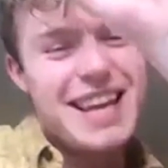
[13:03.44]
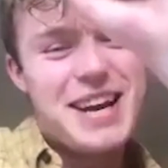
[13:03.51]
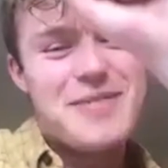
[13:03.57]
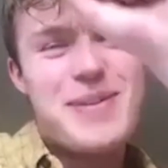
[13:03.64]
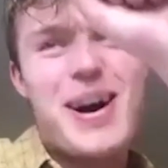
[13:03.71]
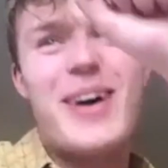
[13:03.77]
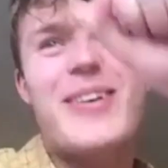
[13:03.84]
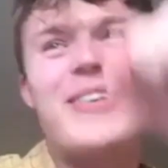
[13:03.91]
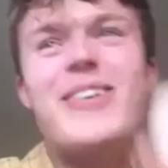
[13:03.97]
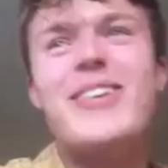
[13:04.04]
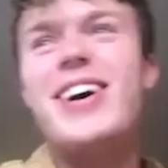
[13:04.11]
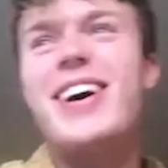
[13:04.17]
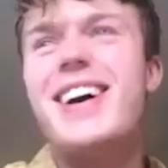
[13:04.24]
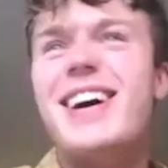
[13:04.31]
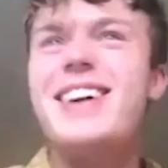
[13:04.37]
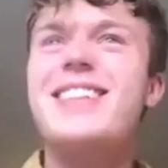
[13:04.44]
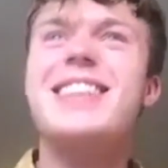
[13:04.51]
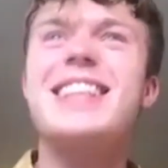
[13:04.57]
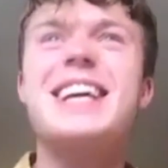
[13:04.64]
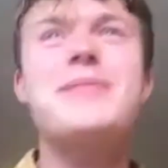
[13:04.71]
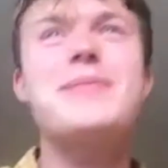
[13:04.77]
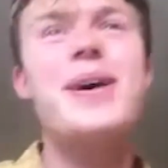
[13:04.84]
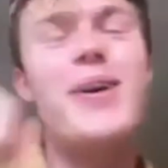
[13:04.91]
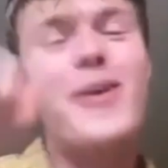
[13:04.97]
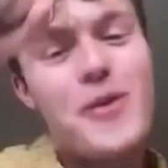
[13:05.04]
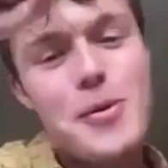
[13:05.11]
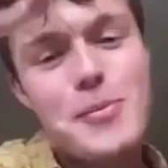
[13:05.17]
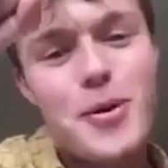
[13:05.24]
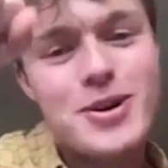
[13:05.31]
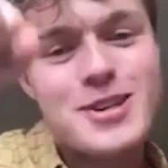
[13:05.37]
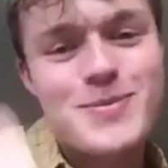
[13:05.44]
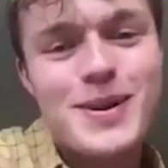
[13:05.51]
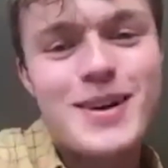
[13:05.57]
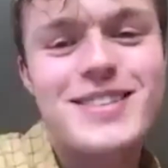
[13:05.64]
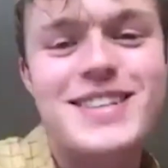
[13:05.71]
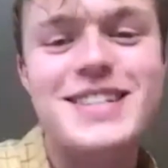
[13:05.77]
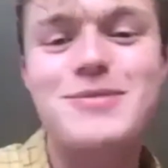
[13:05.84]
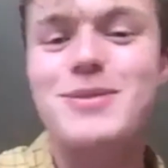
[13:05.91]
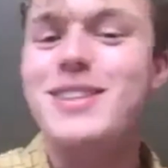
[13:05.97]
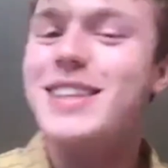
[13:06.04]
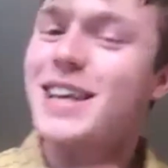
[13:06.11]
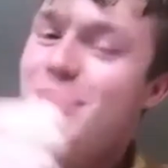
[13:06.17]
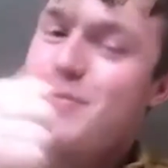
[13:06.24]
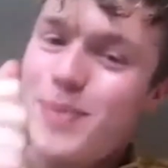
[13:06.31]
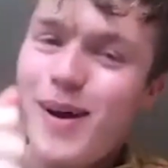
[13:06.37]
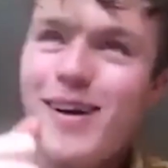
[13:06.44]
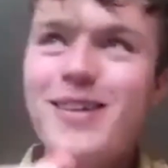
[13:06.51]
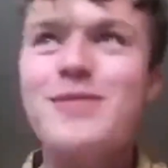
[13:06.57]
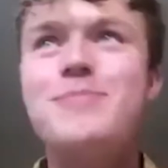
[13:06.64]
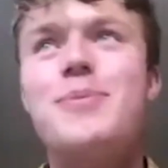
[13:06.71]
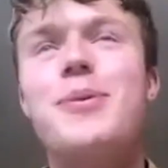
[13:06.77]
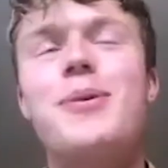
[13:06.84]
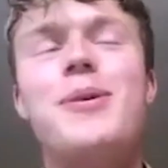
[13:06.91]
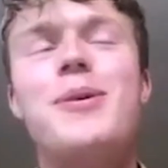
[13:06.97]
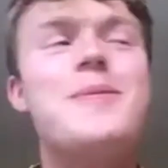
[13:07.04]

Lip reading: about all the possibilities with this passport.